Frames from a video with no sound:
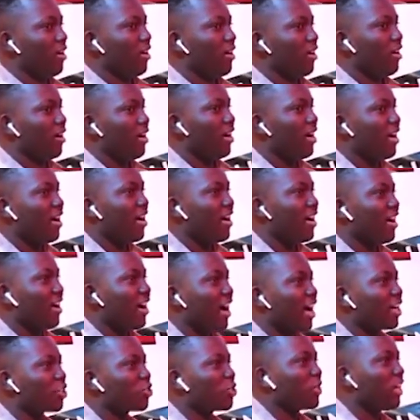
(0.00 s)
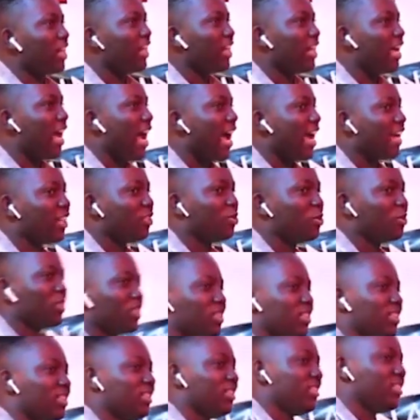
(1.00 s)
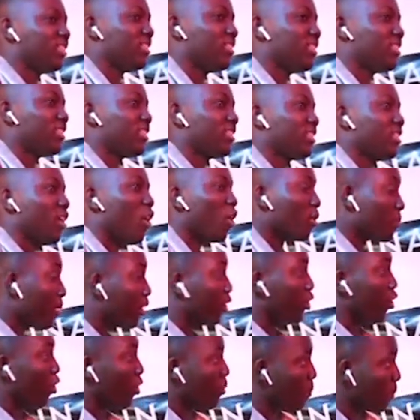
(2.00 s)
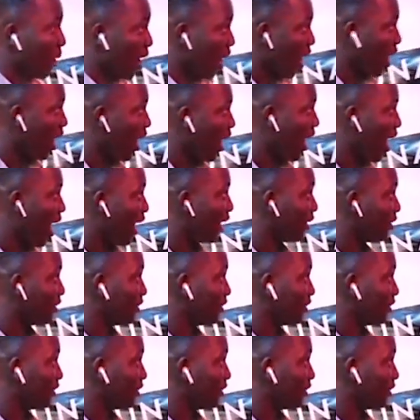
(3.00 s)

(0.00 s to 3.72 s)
Actually, I do see this Ogbeni Okpa